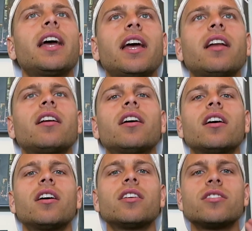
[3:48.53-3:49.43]

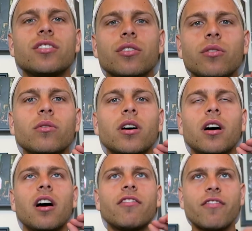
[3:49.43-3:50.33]
into
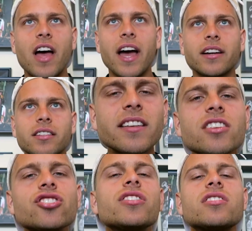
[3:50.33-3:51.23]
effect. This
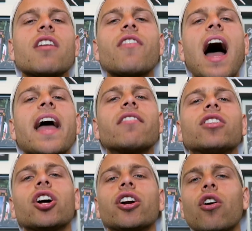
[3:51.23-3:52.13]
is just stuff I have
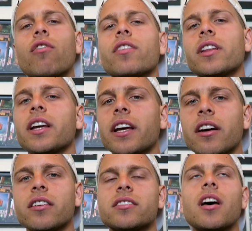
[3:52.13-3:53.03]
learned over the
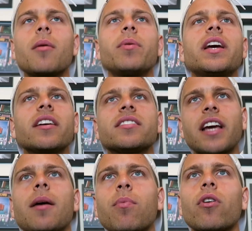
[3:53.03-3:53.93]
years being a
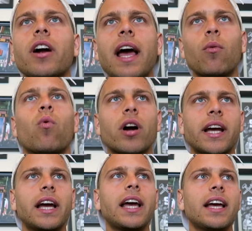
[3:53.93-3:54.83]
skateboarder and
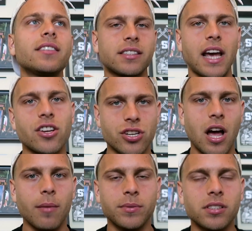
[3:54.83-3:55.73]
working in skate
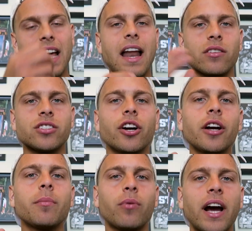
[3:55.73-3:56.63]
shops. Now,
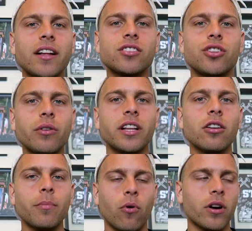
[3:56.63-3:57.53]
certain brands do get
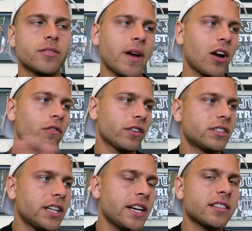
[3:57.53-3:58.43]
their boards made
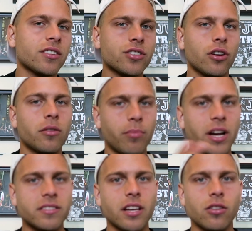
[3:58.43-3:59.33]
overseas and certain
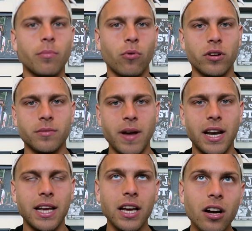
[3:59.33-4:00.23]
brands get their boards
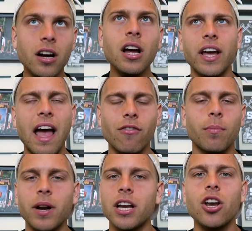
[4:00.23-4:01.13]
made here. I think
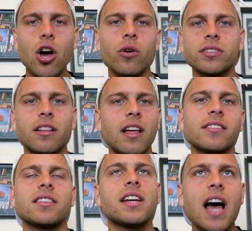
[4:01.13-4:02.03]
everybody knows that
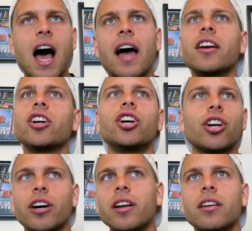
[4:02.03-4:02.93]
that's not
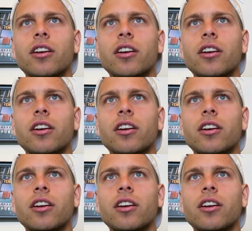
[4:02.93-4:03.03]
good.